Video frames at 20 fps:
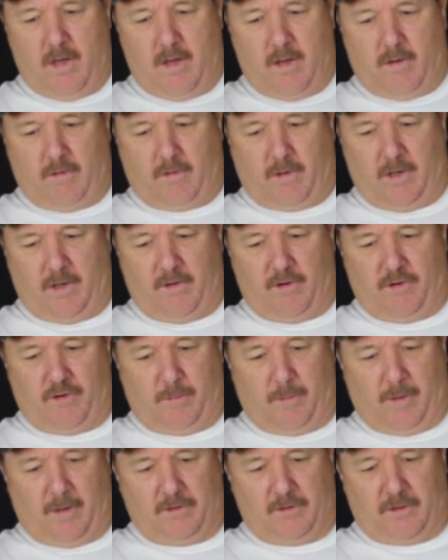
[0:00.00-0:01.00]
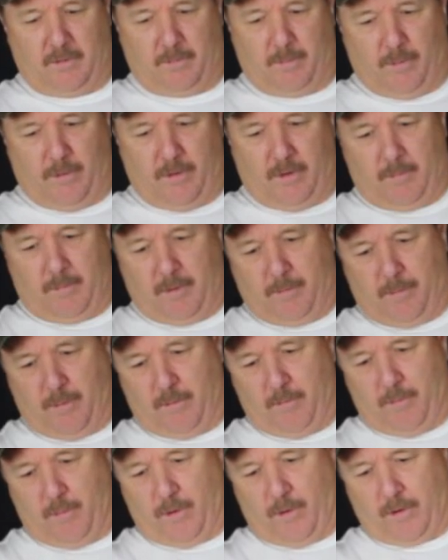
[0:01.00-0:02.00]
Okay, there's the balancing point. I'm going to put a
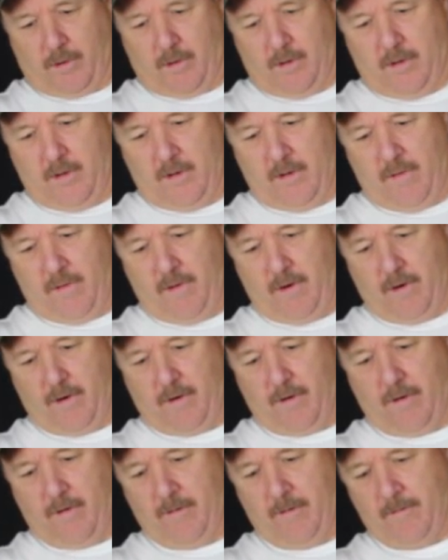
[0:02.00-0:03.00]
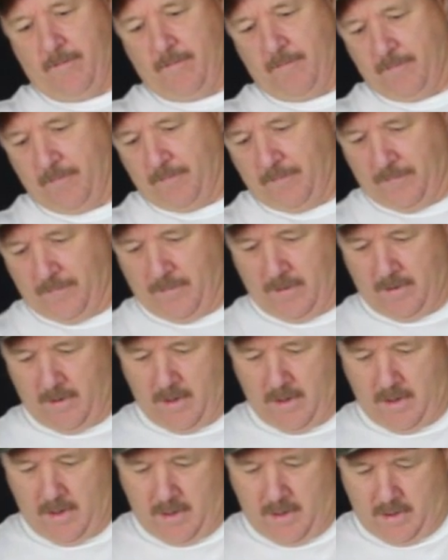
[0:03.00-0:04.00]
mark there.
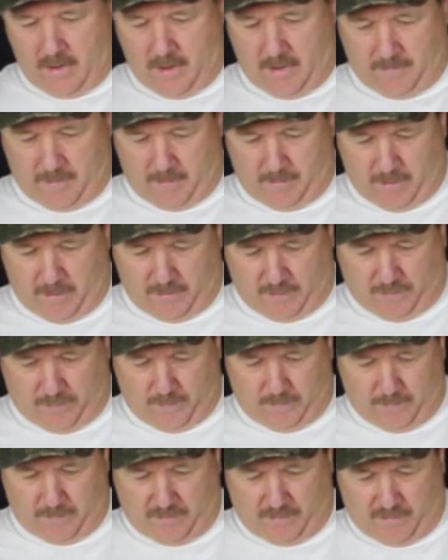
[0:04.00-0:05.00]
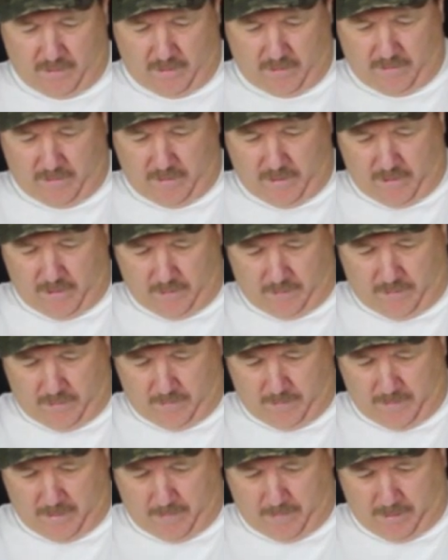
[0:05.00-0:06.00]
I'm going to measure from the center of the arrow to
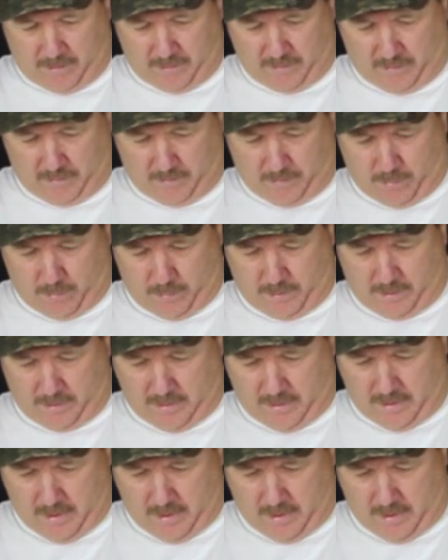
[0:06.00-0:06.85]
my balancing point,